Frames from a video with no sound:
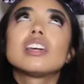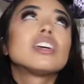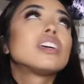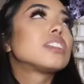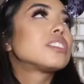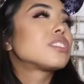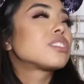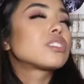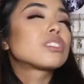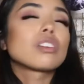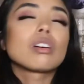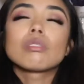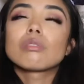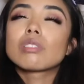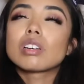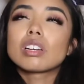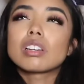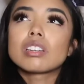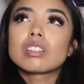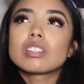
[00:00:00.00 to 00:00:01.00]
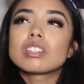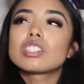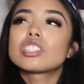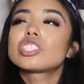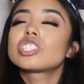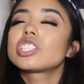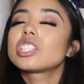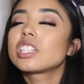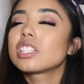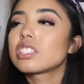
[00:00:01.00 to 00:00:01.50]
It's so good.
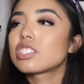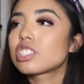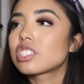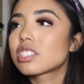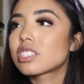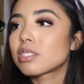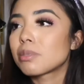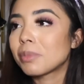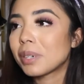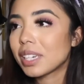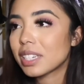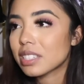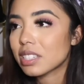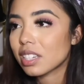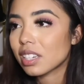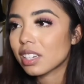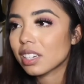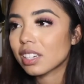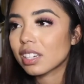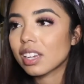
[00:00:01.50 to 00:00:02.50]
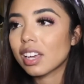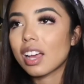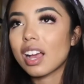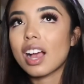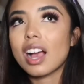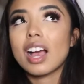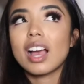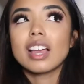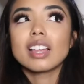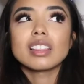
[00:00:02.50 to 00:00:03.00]
She is just amazing.
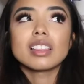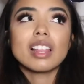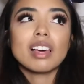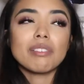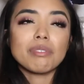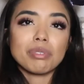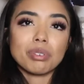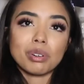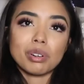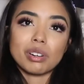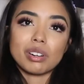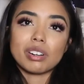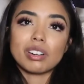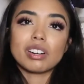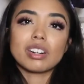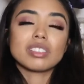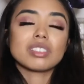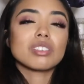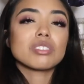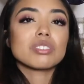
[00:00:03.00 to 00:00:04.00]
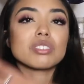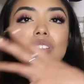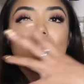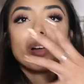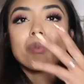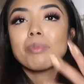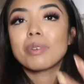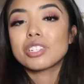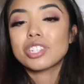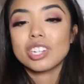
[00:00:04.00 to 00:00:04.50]
I love her. There's
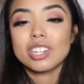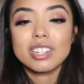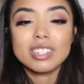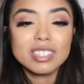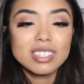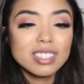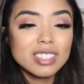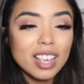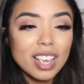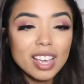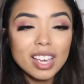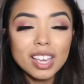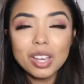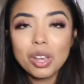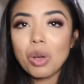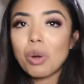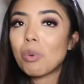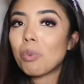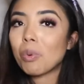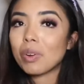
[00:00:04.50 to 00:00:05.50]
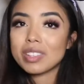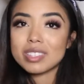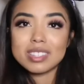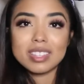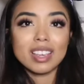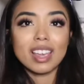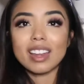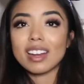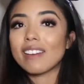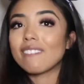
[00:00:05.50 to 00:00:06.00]
not much I need to say. Once
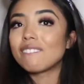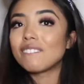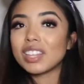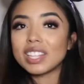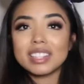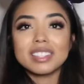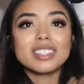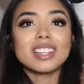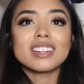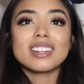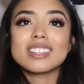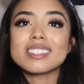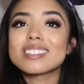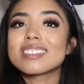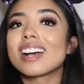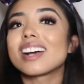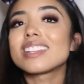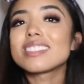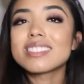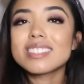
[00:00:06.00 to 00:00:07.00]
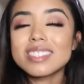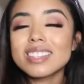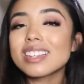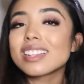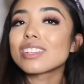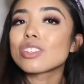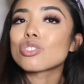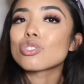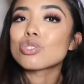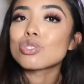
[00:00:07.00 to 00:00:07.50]
again, a villain that does not
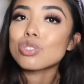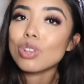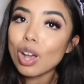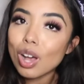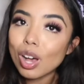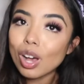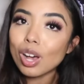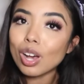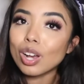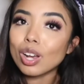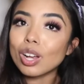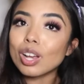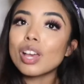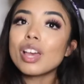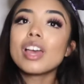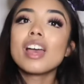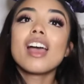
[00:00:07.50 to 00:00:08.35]
sing a song